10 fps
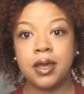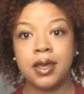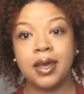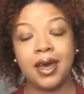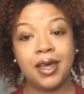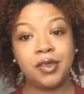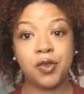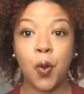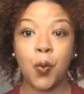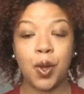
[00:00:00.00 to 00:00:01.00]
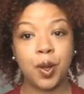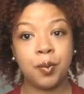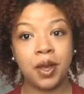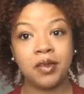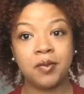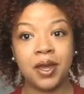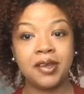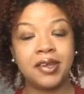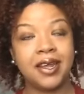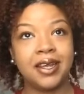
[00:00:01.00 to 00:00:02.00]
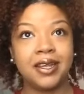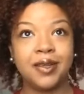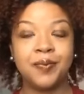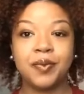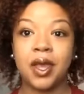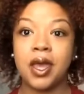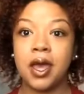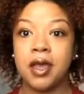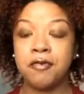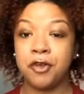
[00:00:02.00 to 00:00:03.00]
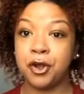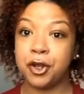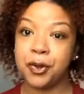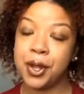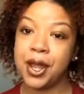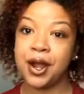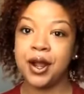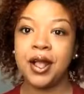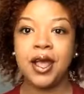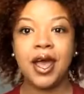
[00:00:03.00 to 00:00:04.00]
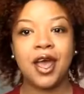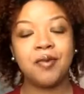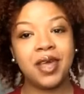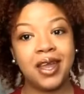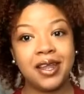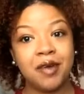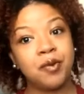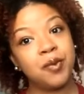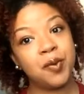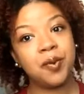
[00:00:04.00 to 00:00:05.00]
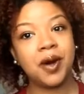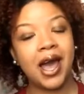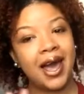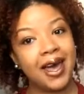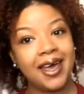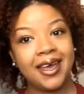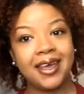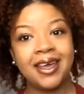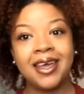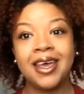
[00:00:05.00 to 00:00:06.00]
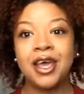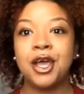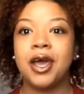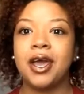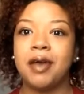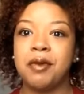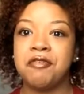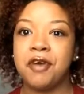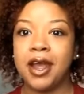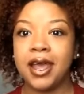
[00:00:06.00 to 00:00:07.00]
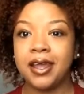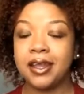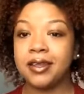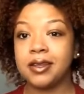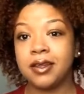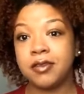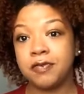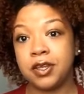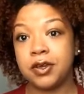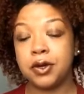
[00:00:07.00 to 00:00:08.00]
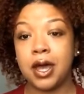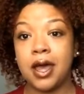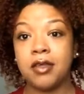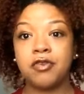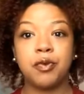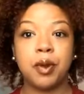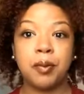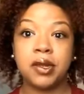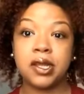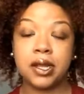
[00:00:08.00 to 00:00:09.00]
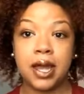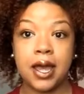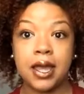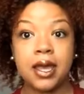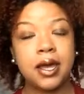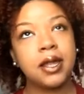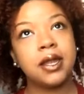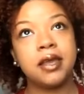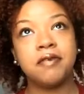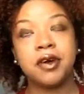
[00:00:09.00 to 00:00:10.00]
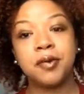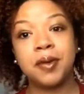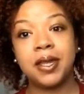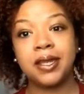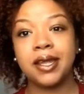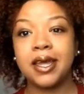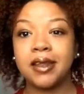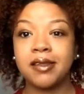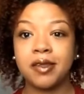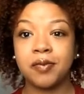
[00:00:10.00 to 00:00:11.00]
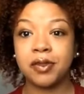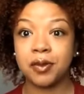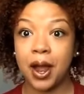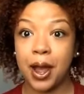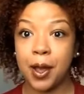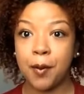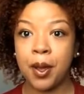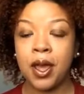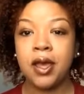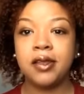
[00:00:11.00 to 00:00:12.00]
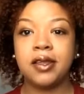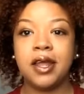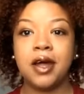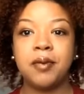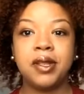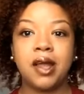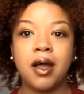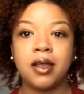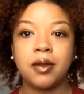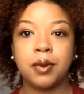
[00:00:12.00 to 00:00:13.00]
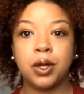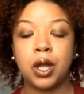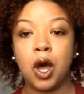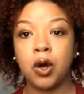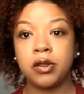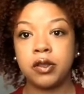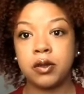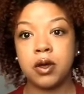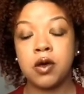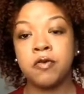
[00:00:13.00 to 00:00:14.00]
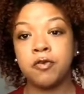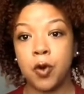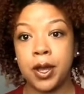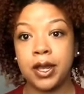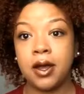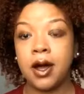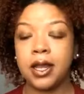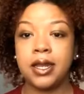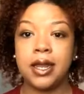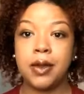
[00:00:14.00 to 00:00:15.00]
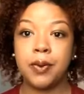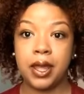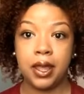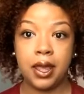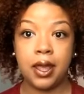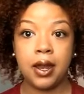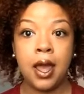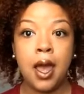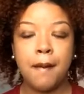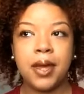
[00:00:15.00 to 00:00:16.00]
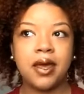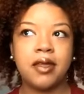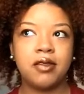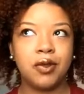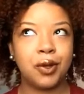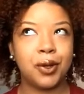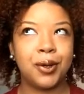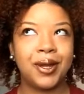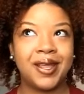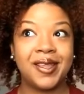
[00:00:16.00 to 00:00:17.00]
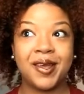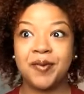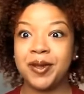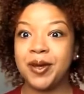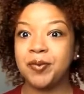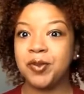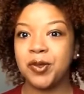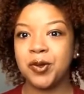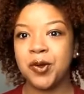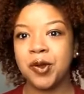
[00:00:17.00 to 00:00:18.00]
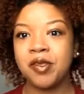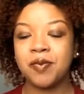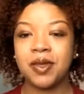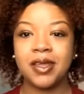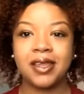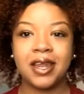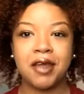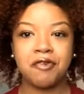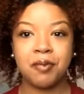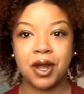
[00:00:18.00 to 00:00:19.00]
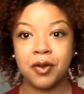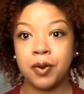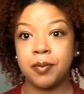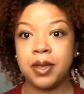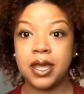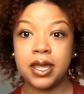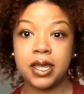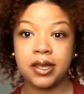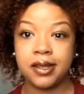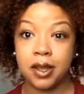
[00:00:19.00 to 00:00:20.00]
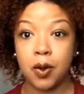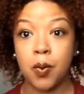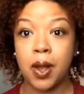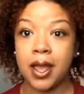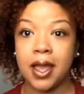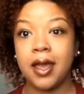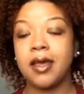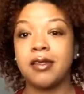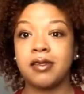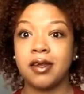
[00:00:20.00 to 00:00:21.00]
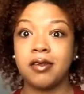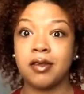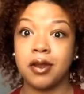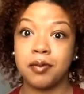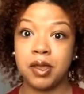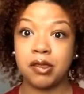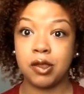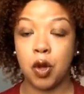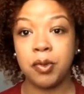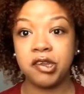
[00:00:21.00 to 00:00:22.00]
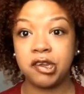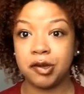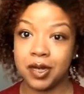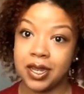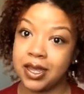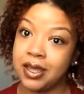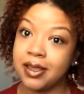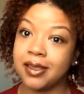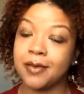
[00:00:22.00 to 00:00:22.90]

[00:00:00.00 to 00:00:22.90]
Hey guys, welcome back to my channel. If you're new here, I'm Candyapplemomo. Hi. Before I get into this video, guys, remember to like, leave a comment, and subscribe. Today I'll be talking about how to avoid holiday weight gain, because you know it's coming up to Christmas and everybody will be eating away because there's gonna be so much goodies.